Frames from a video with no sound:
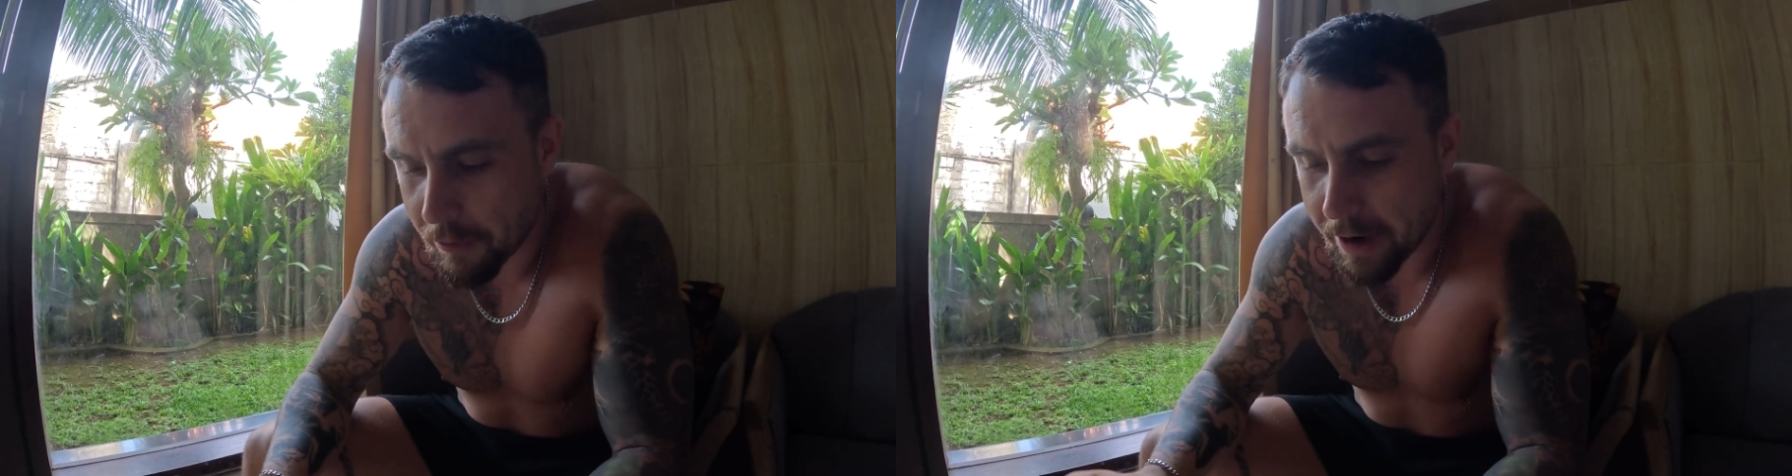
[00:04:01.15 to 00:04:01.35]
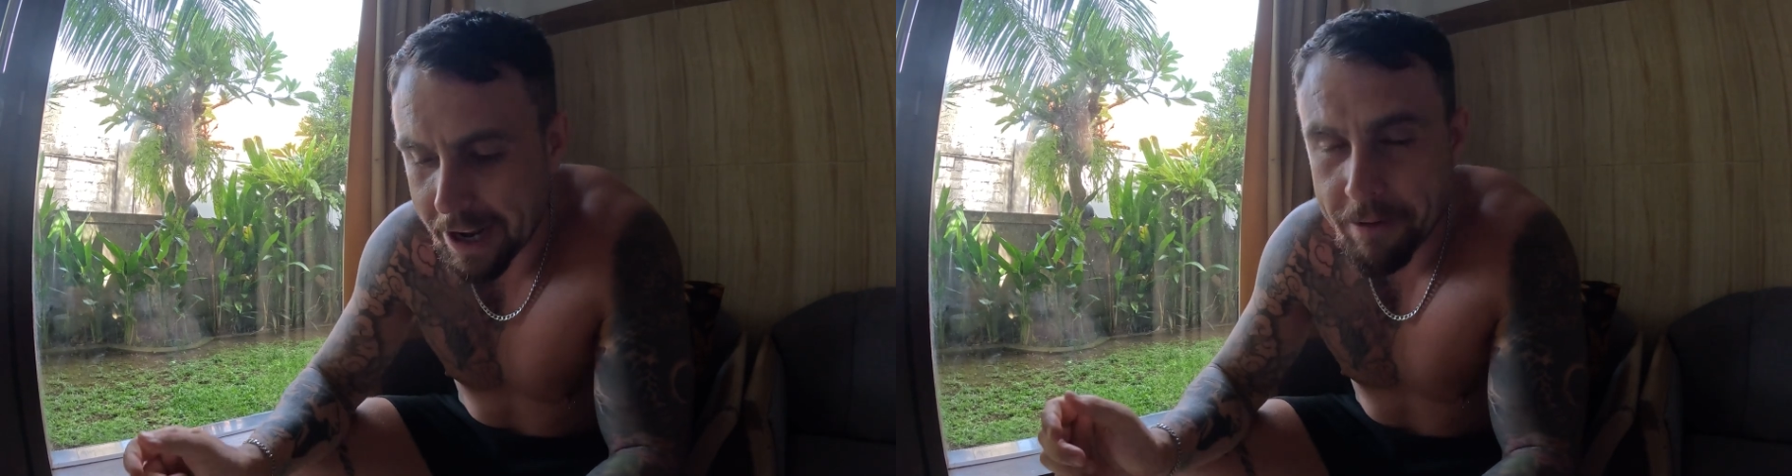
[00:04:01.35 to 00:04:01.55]

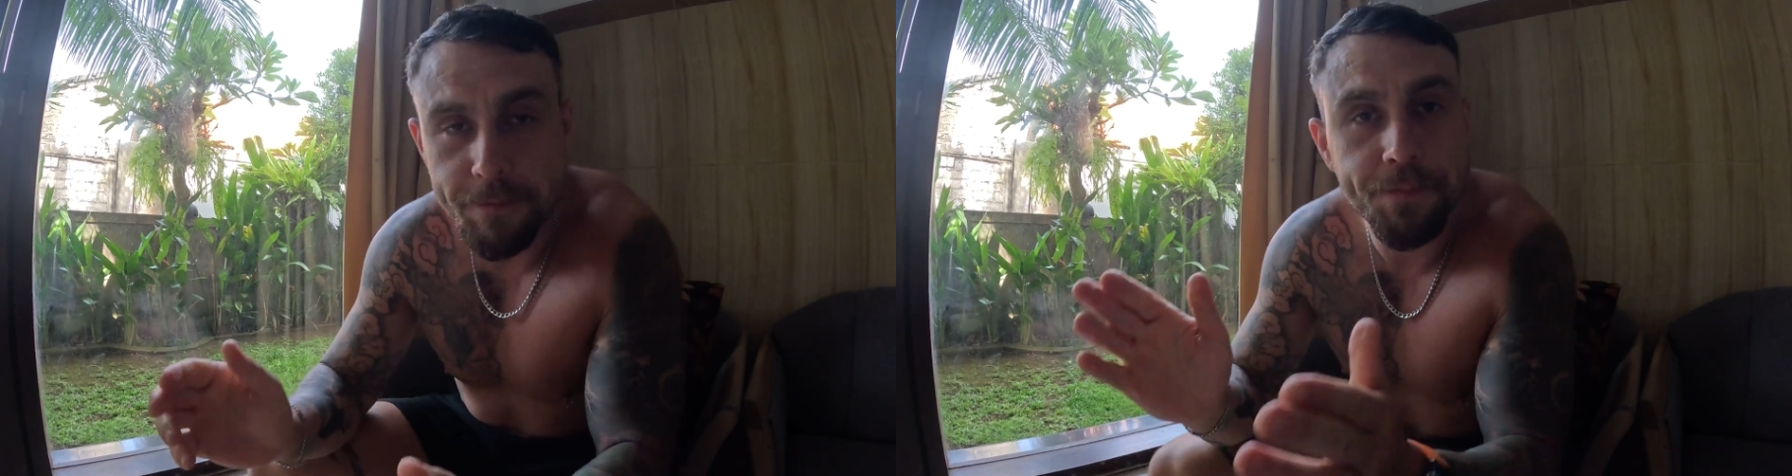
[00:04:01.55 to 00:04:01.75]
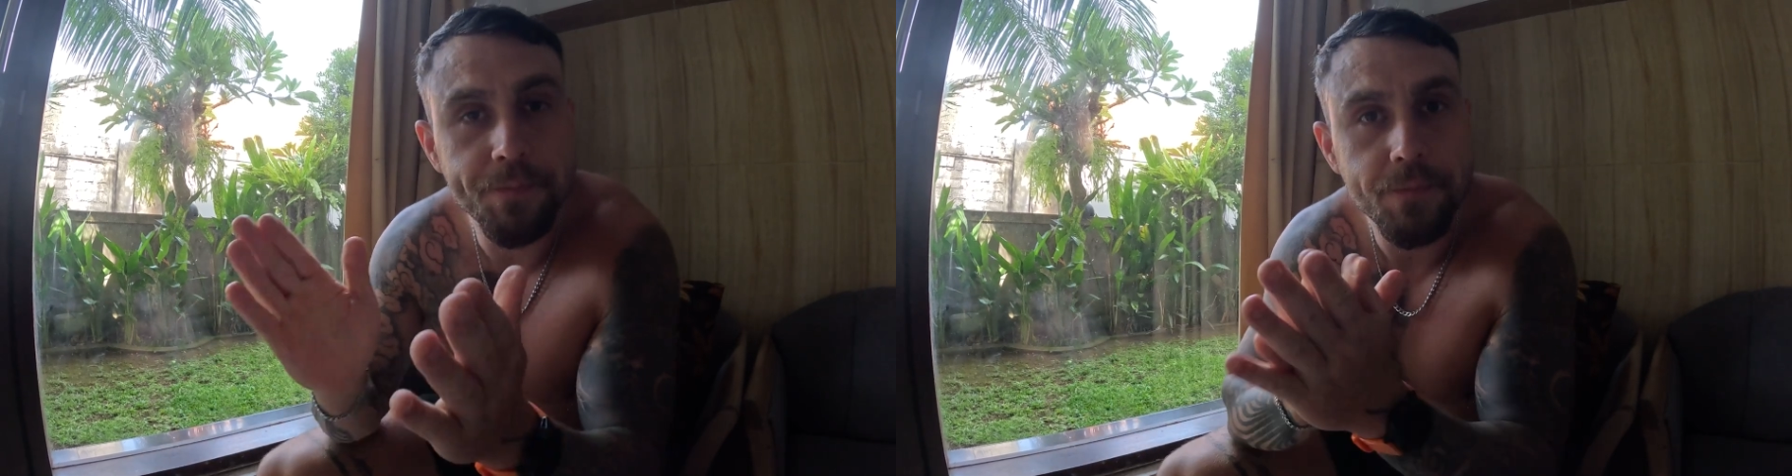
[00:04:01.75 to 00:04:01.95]
ready
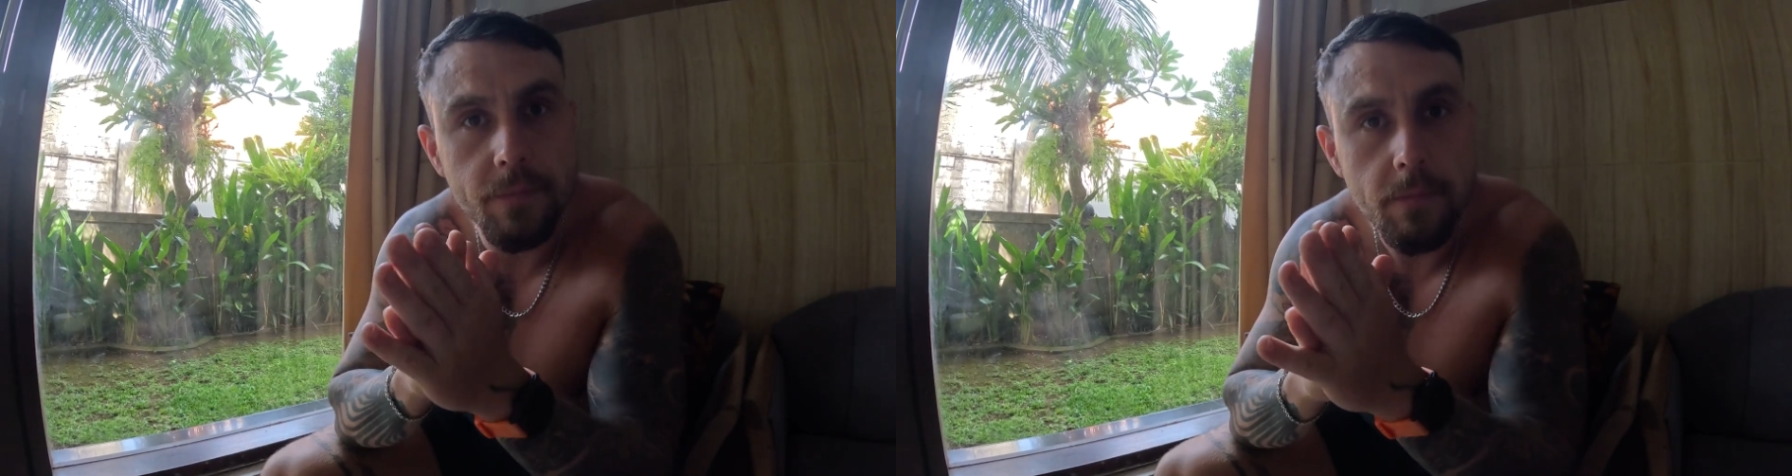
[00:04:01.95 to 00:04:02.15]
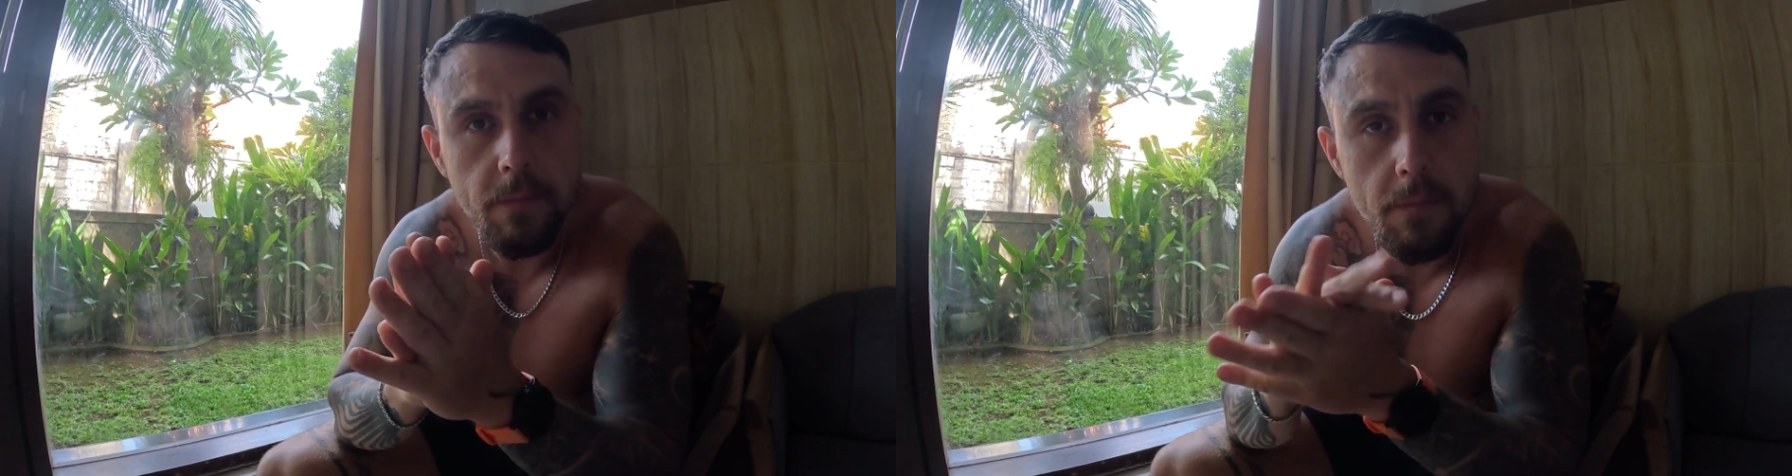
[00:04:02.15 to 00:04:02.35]

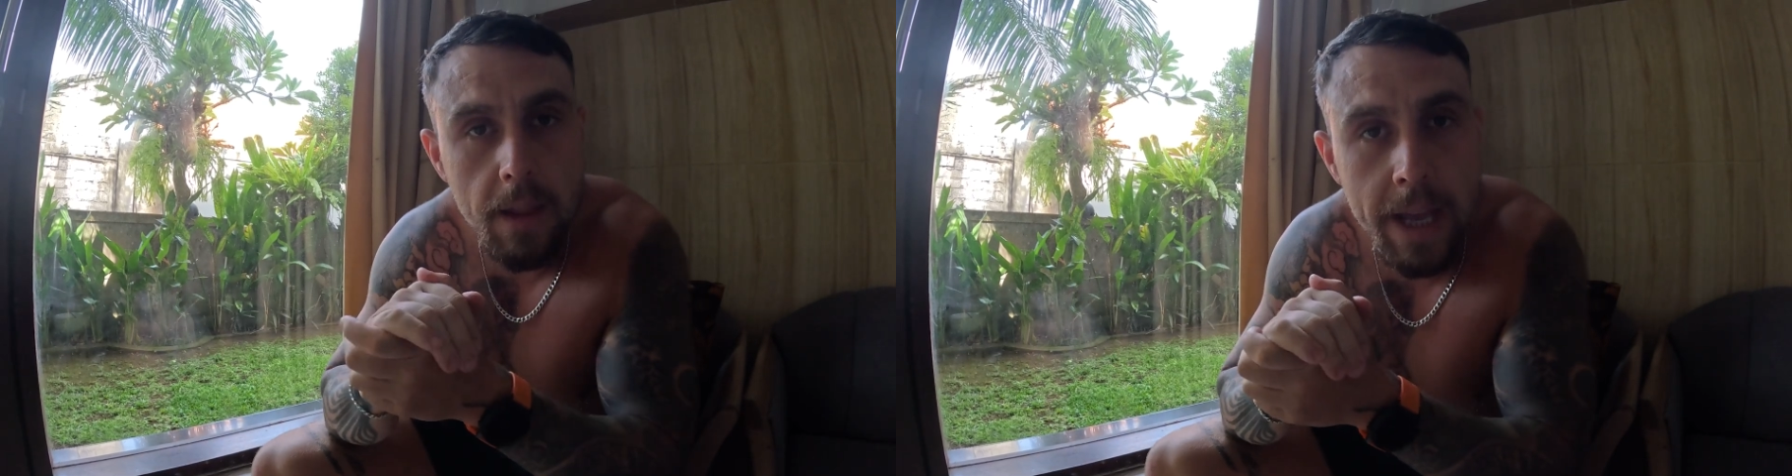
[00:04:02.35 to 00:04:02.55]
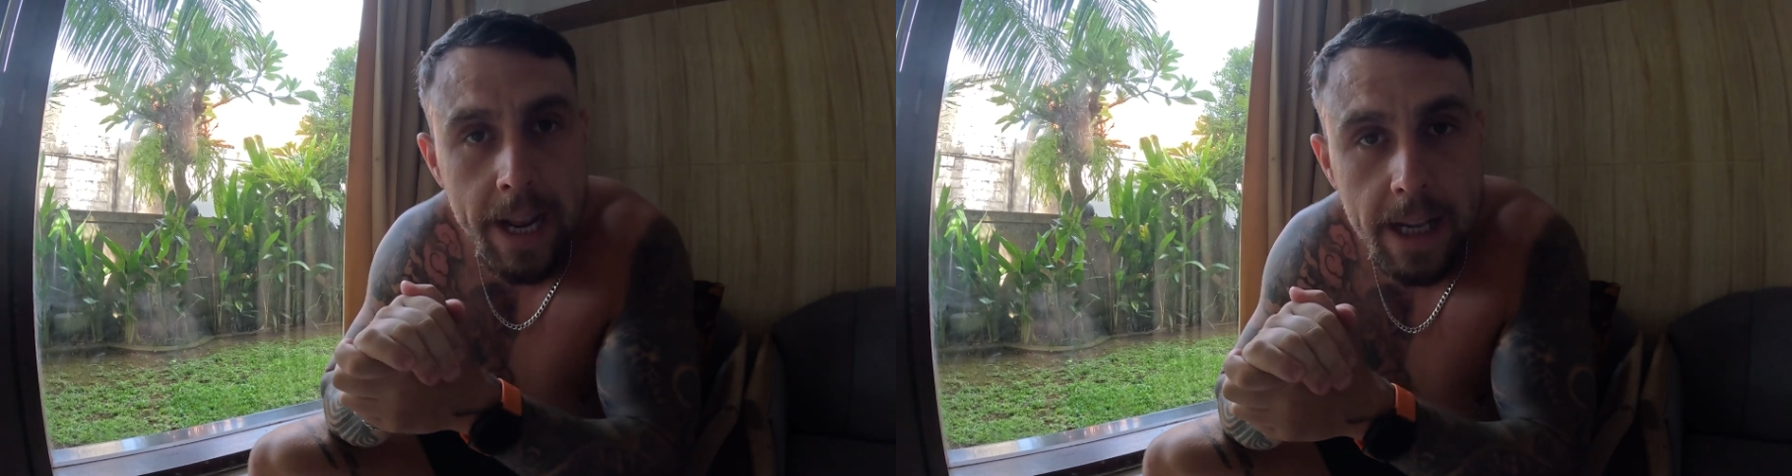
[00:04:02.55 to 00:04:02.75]

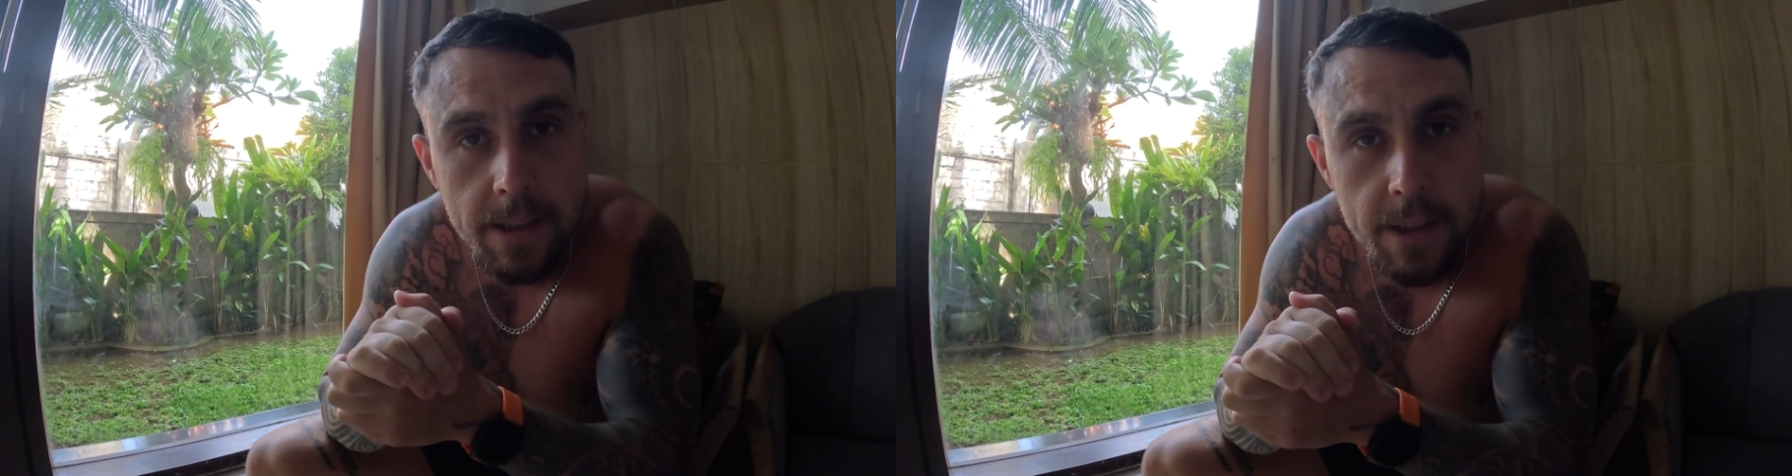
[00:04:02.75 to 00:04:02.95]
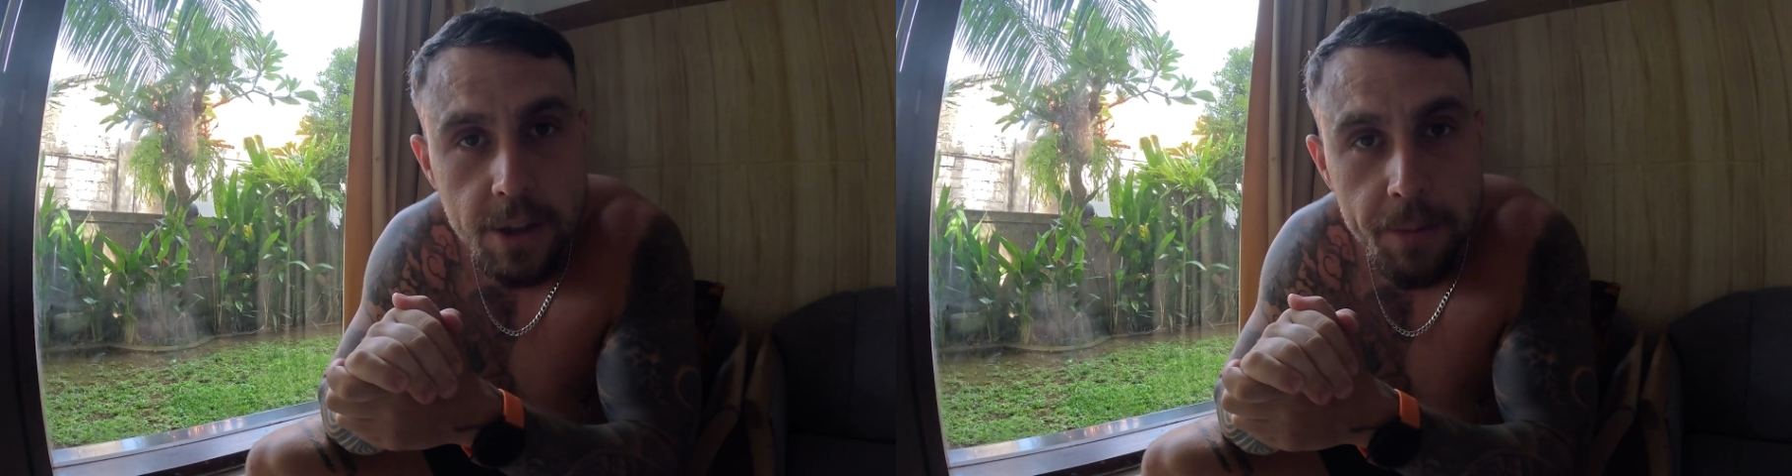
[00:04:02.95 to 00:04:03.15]
and head
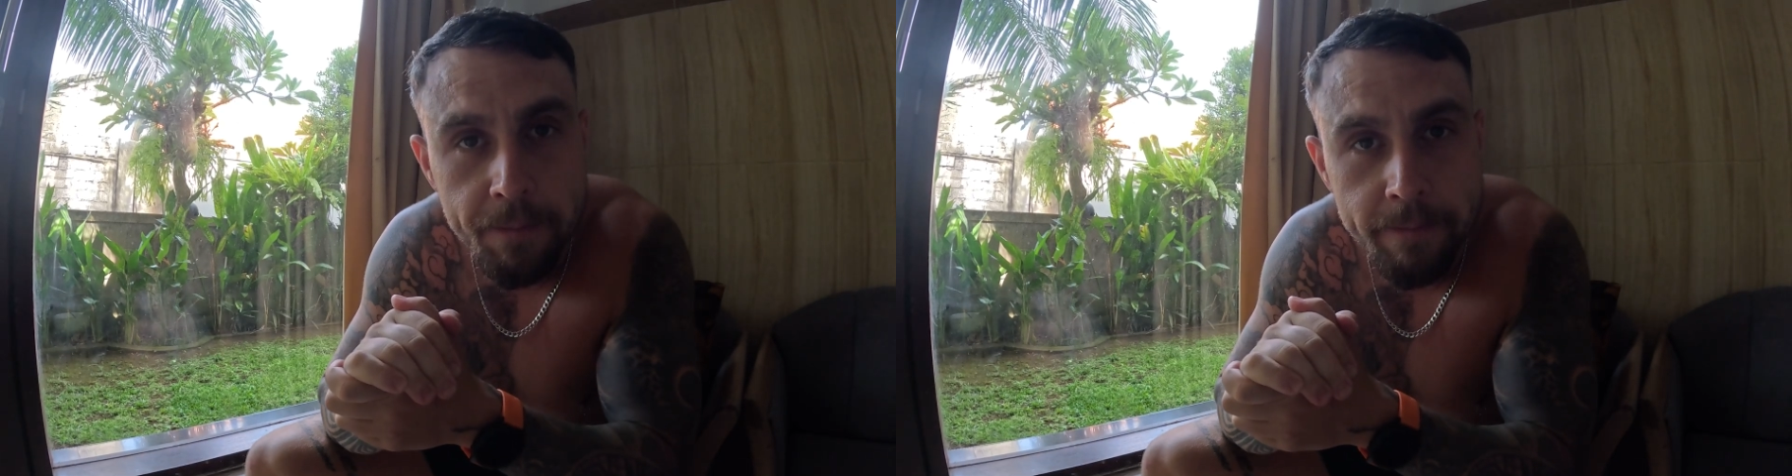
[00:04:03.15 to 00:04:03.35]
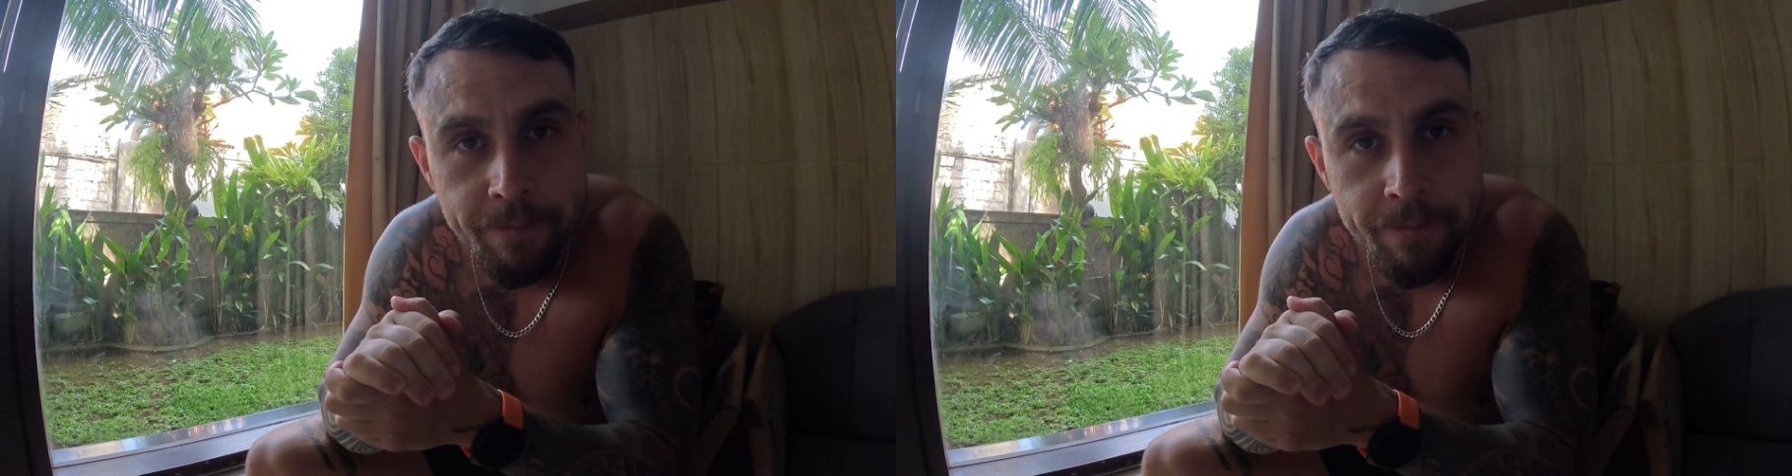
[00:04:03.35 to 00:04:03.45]
to the gym.